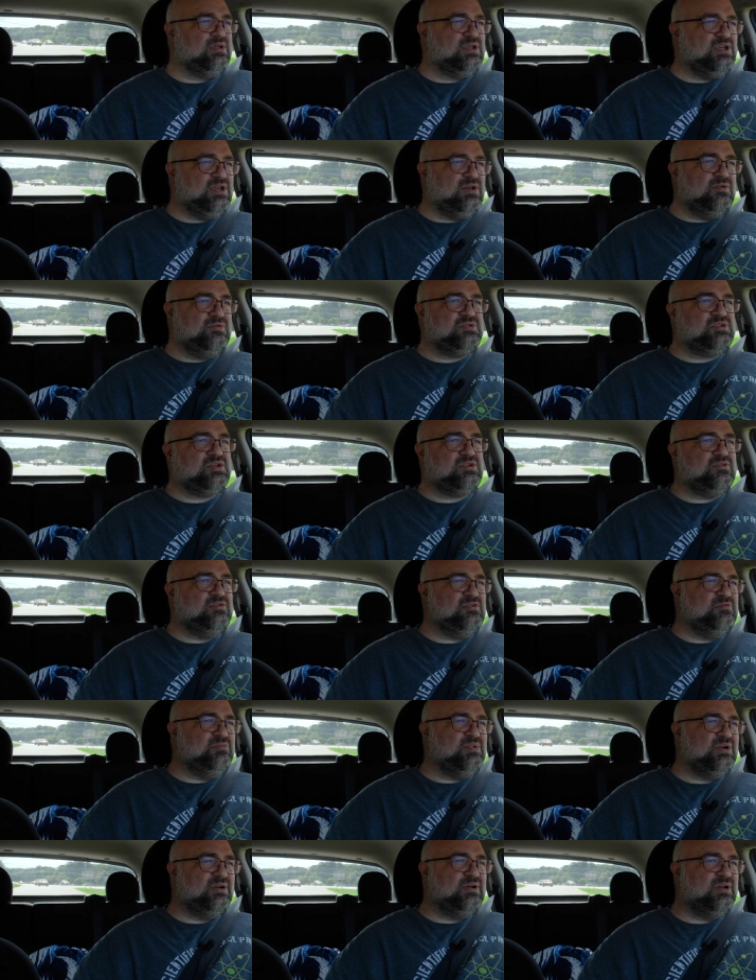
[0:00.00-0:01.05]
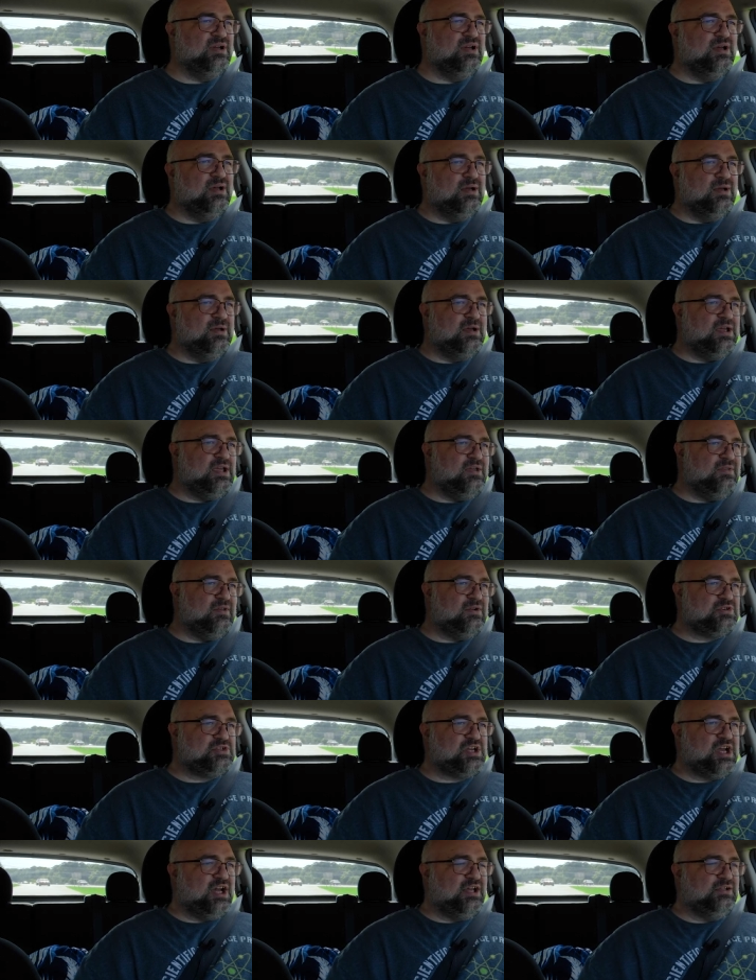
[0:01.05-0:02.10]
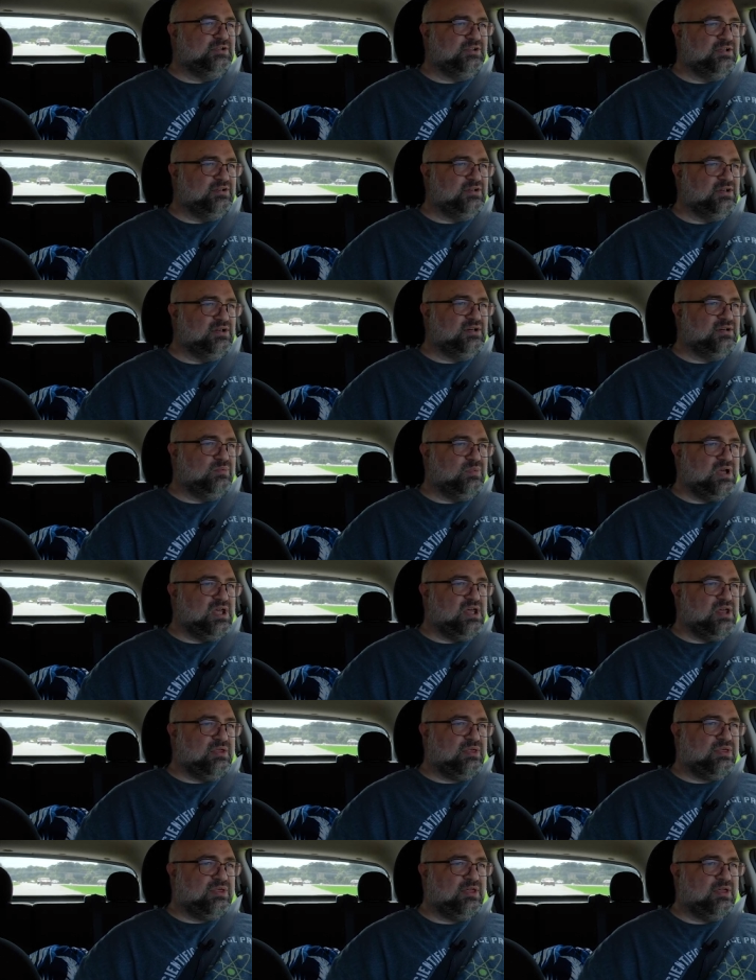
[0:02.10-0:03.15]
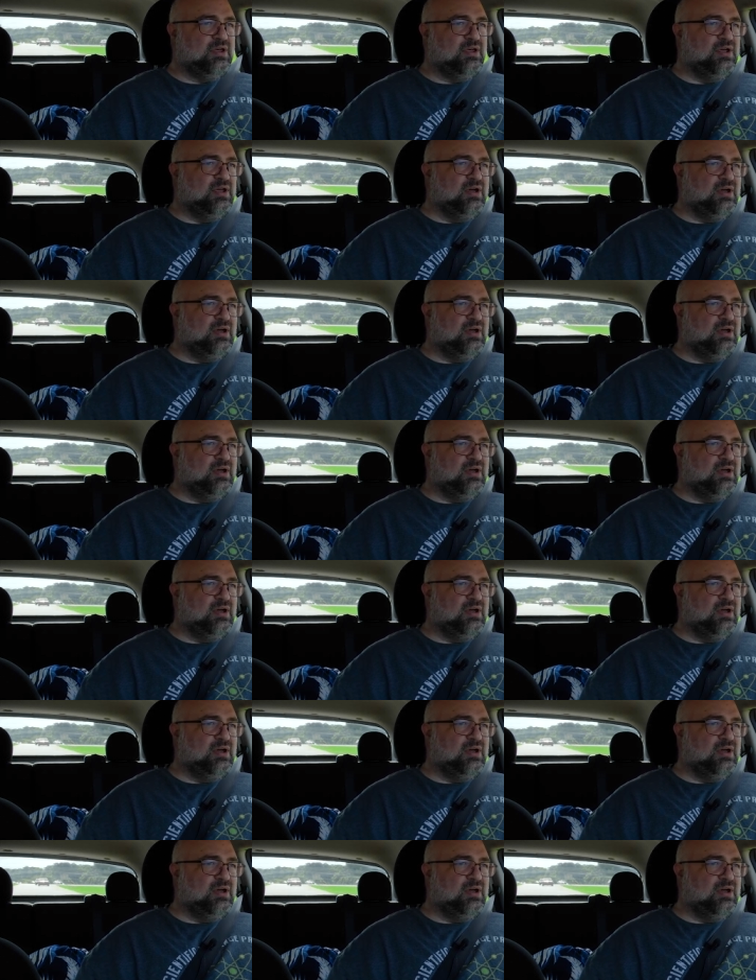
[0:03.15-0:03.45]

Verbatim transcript: YouTube in their childhood, with